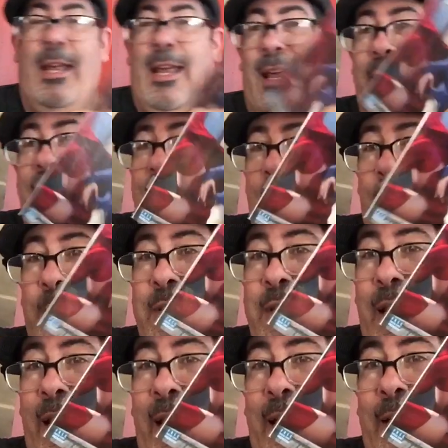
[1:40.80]
and
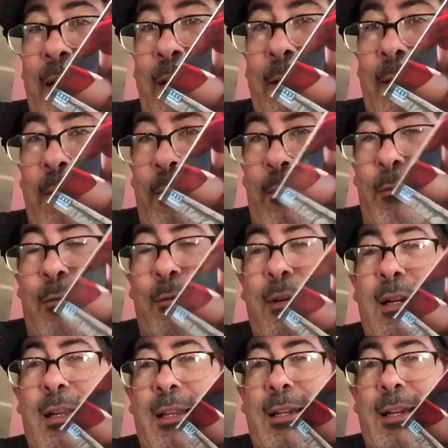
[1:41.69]
13,
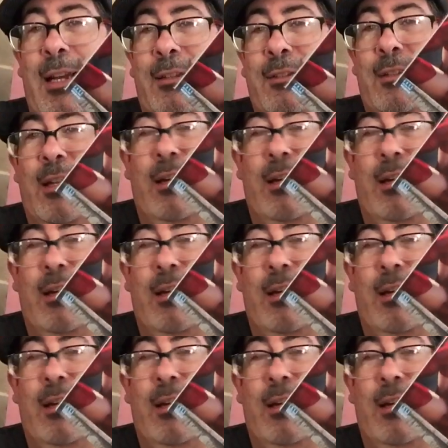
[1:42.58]
really nice